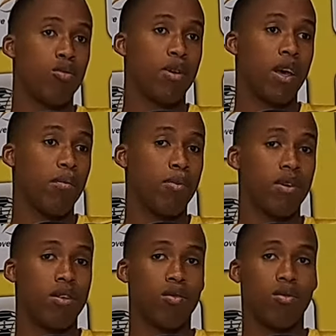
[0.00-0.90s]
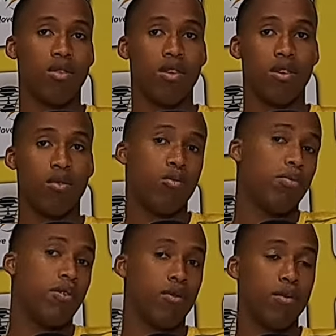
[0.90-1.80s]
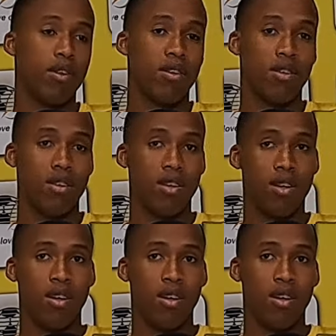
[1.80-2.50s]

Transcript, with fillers: to be happy, and to see good performances,